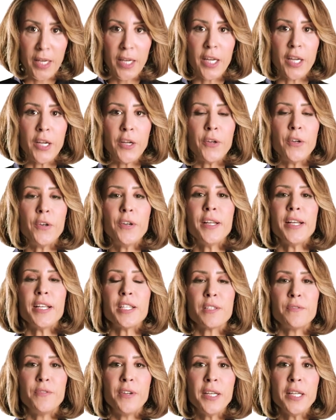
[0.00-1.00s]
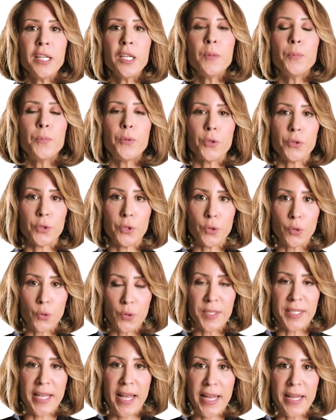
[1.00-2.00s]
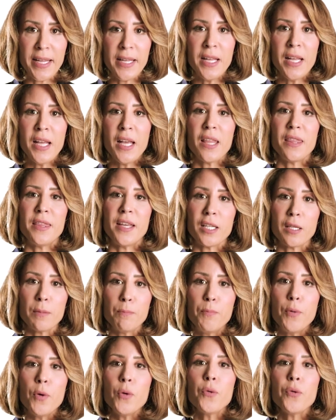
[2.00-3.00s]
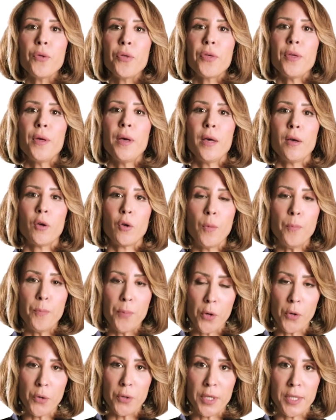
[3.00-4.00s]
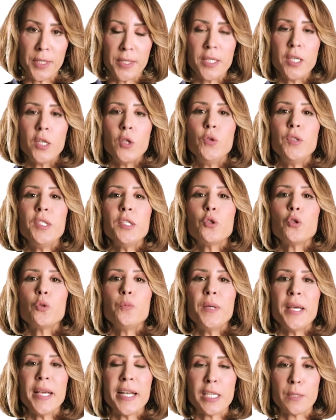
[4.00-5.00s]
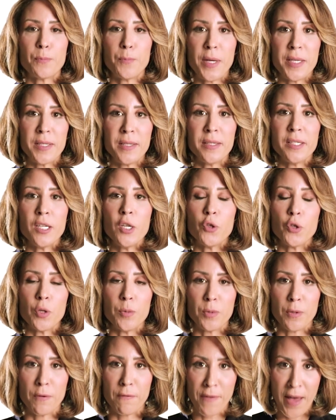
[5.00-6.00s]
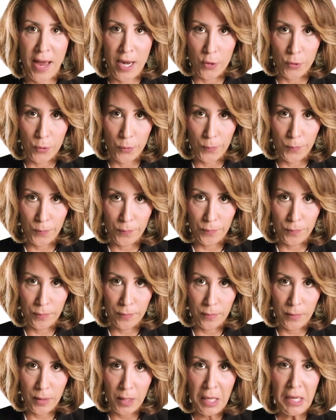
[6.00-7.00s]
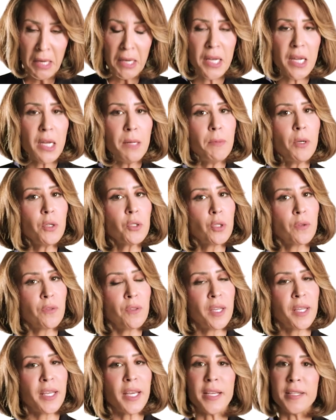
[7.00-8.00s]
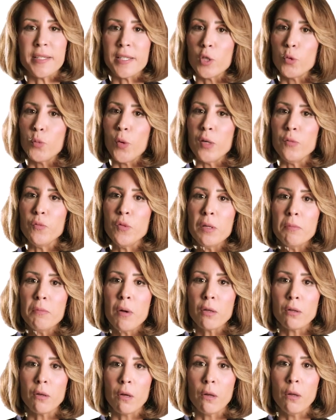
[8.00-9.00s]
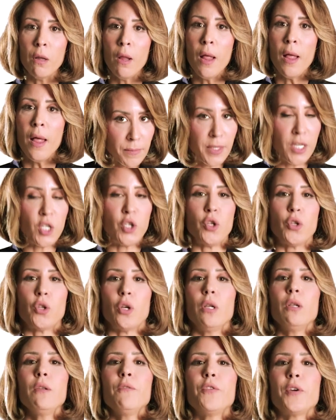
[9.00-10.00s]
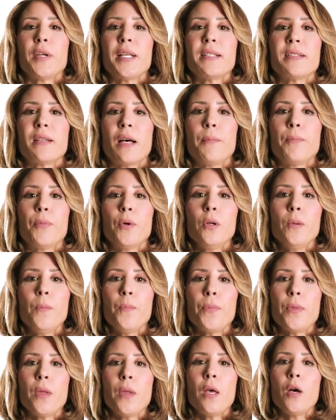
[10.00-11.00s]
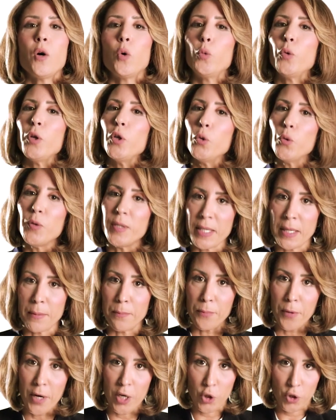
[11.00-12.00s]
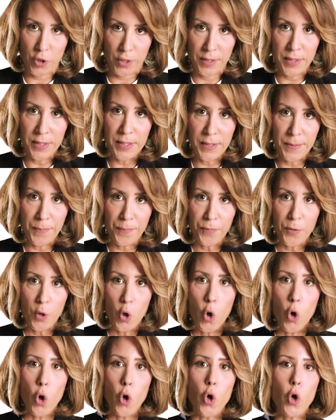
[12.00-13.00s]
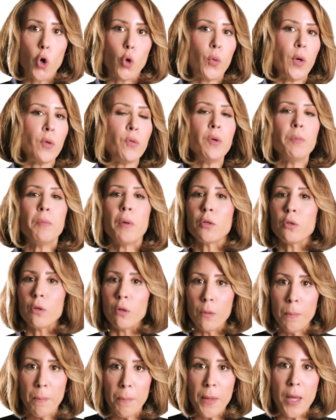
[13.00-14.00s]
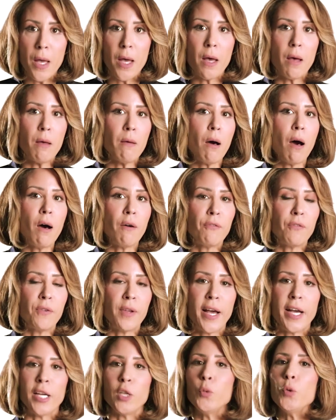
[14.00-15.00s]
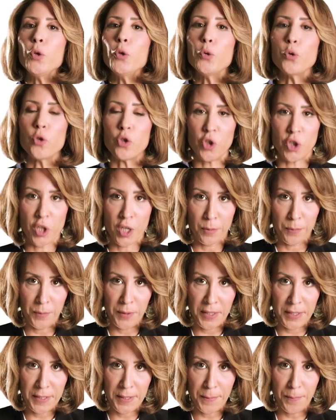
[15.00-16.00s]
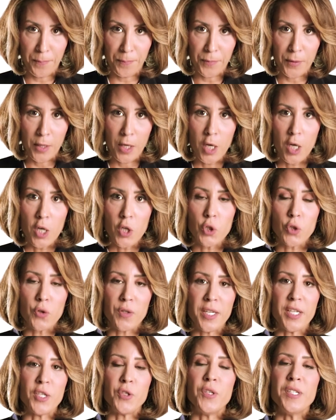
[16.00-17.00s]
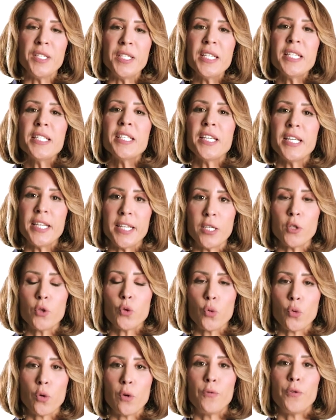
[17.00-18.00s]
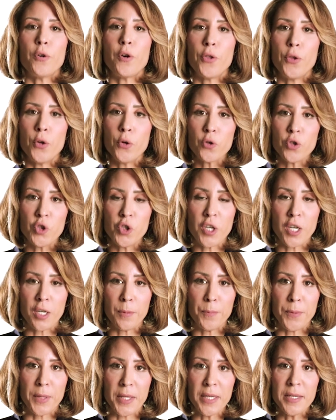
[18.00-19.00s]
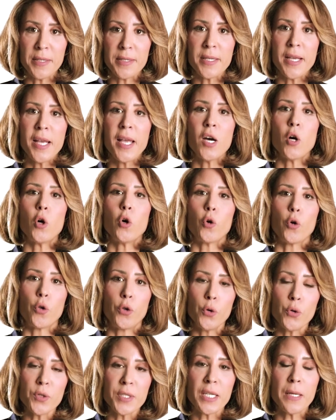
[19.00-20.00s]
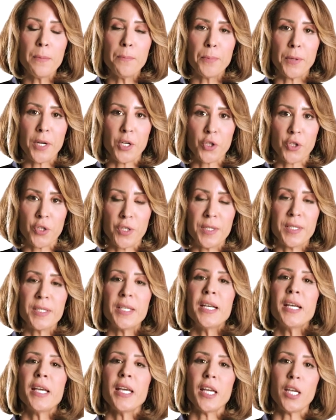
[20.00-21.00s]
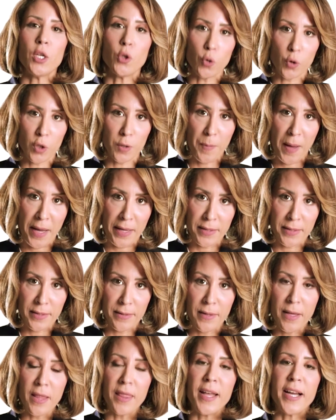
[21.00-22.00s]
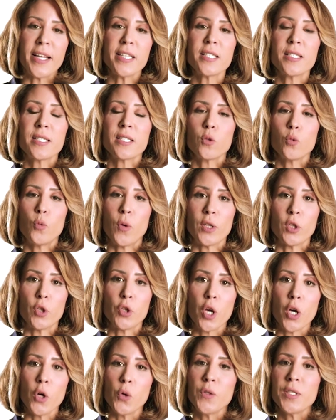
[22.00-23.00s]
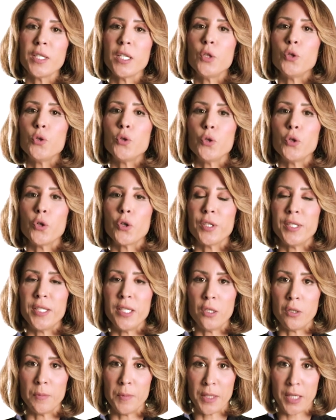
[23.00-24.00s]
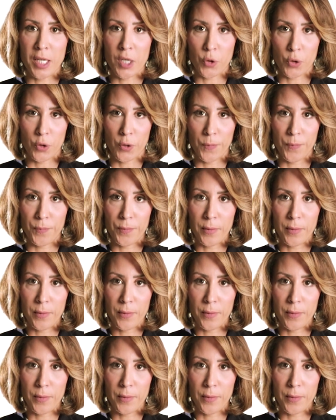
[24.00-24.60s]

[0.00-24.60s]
Here, it's very important to say that both components need to be expressed in terms of value. In most of the cases, when we model digital, for example, we use impressions, or when we model offline, we use GRPs. So there is a need here to convert those GRPs or those impressions into spend. That's what goes into your denominator.